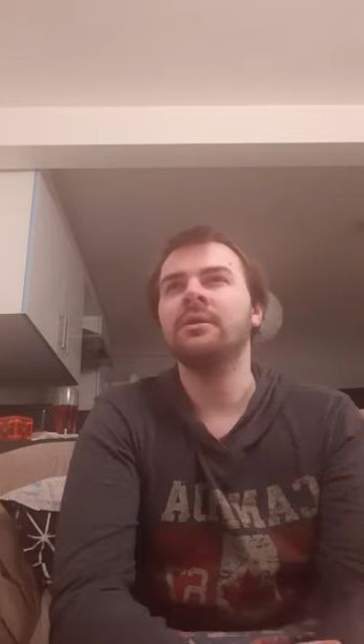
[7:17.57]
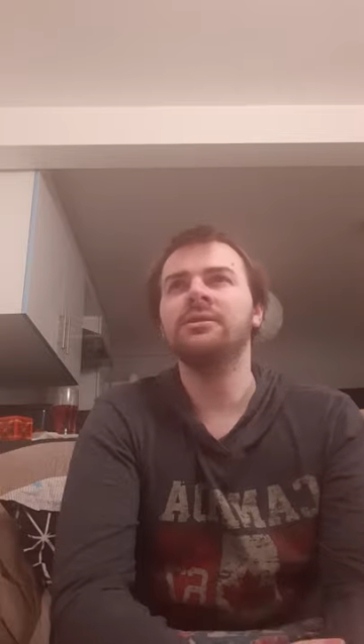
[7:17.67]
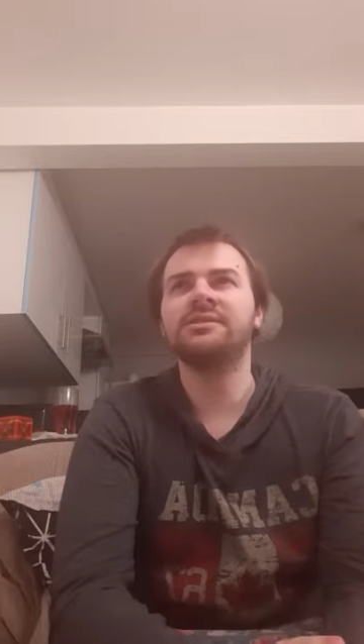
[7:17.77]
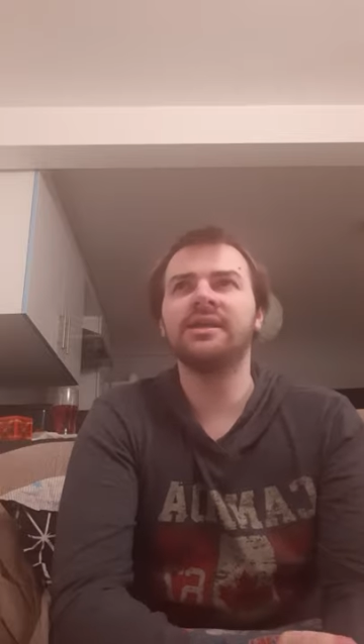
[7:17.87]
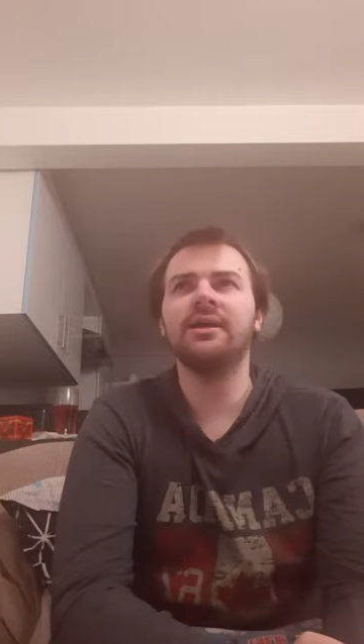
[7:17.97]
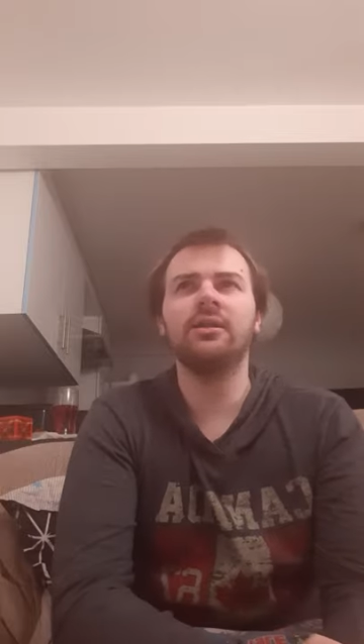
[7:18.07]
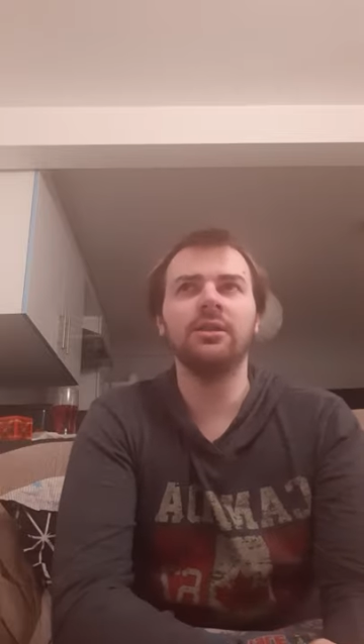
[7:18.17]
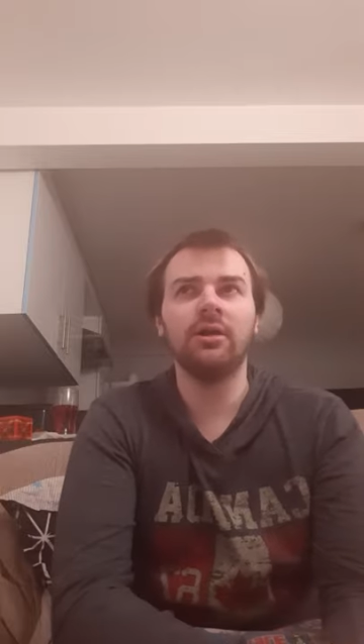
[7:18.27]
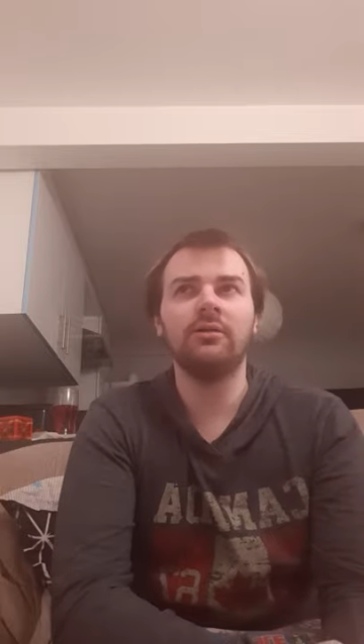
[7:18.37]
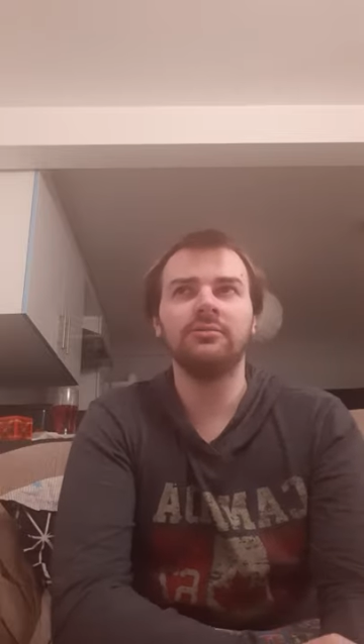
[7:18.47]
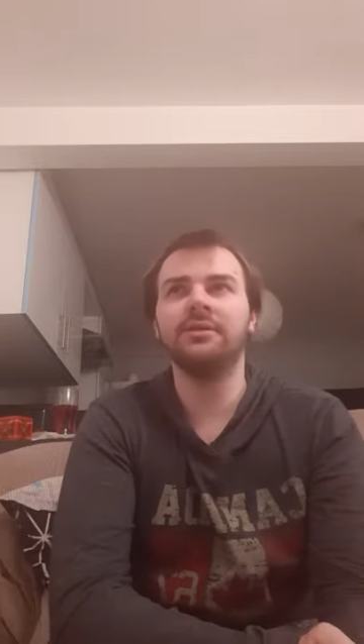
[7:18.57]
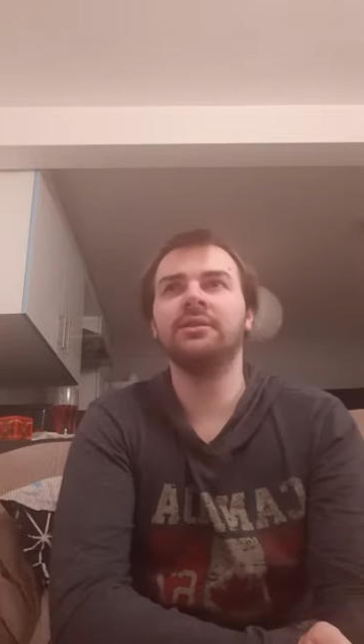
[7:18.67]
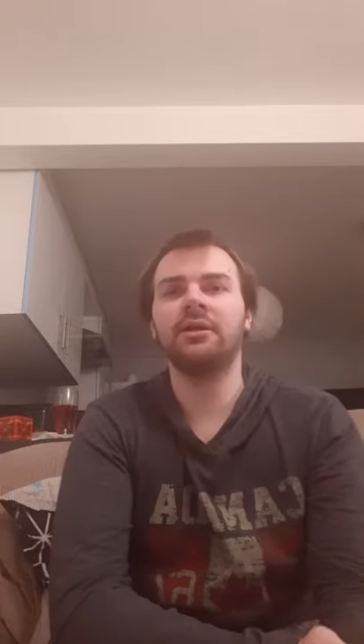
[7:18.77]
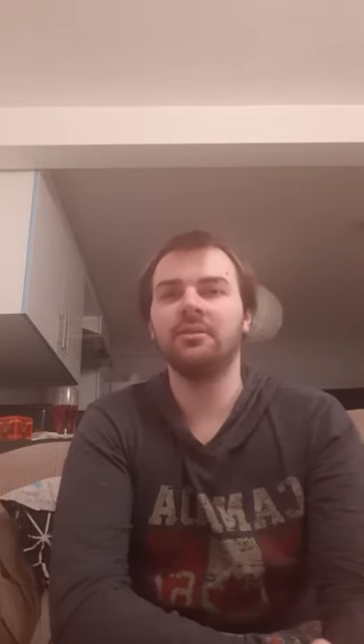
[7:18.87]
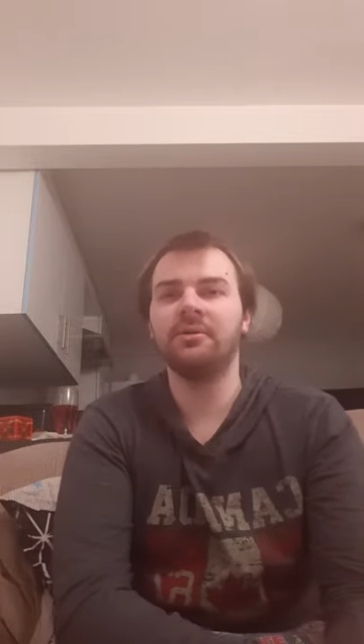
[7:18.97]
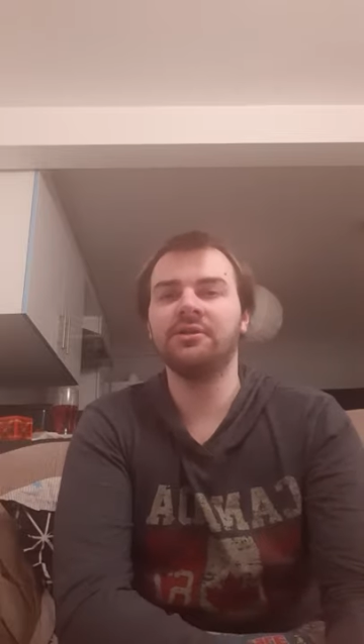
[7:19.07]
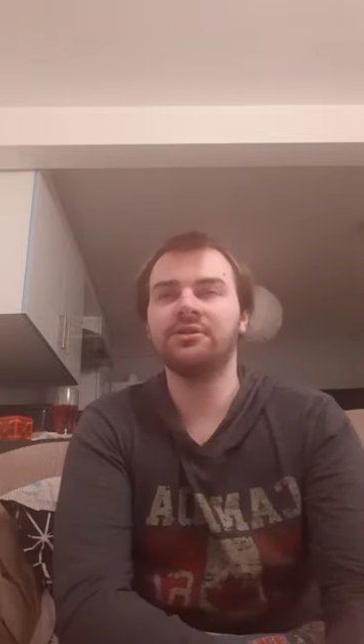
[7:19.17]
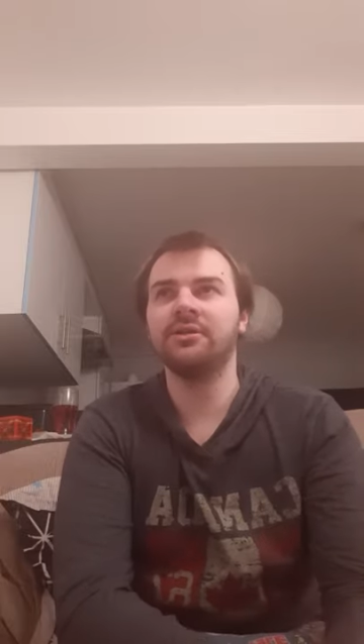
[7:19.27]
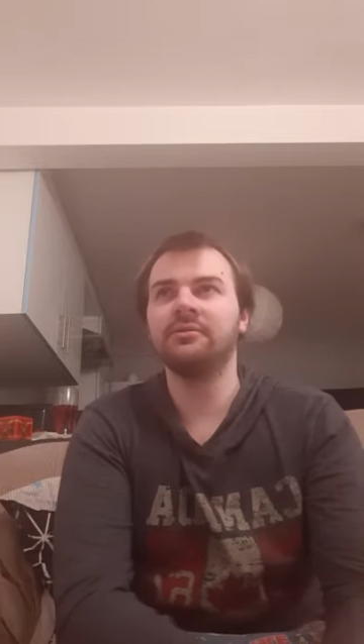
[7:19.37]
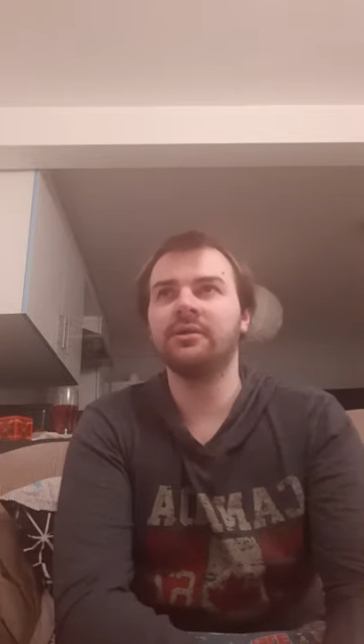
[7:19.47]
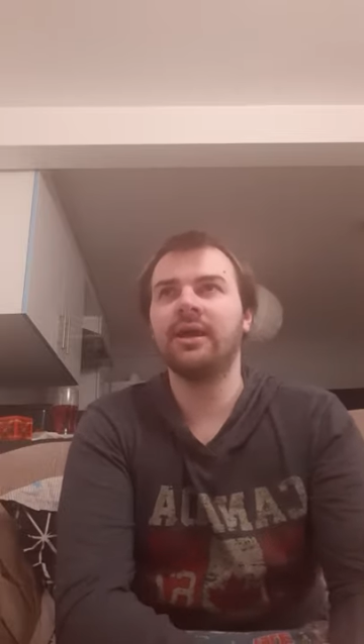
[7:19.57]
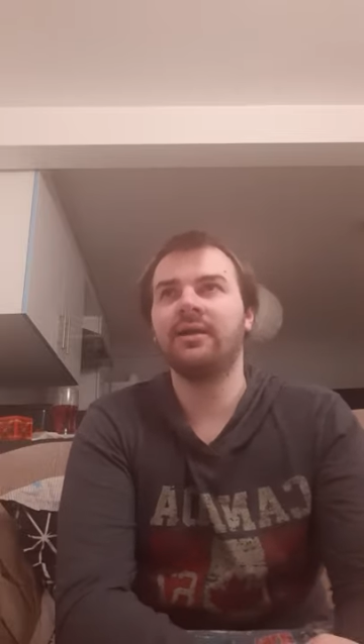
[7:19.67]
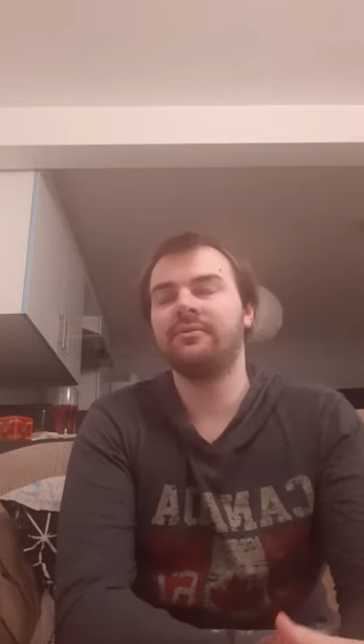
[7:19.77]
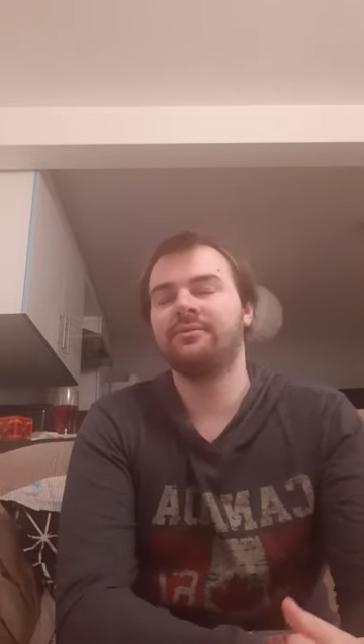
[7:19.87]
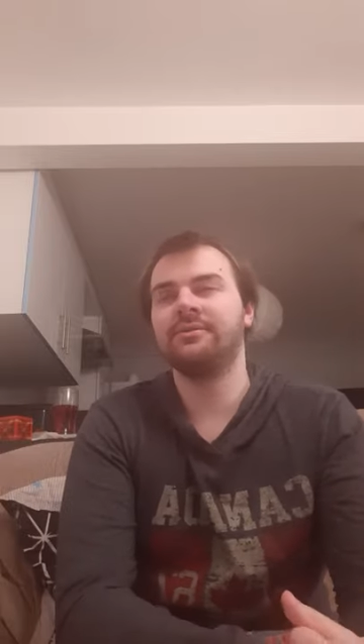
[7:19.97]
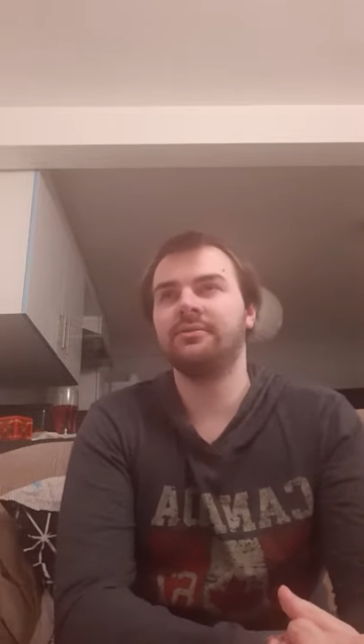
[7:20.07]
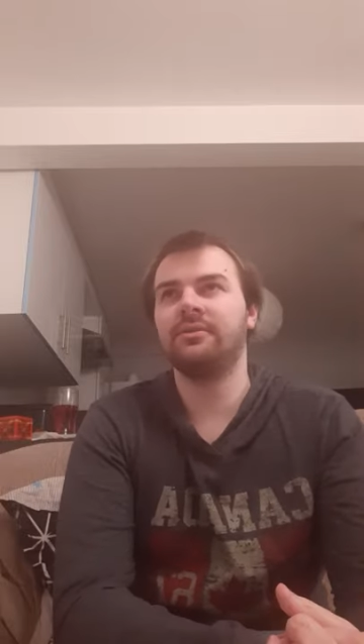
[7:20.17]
You see it a lot in like The Punisher and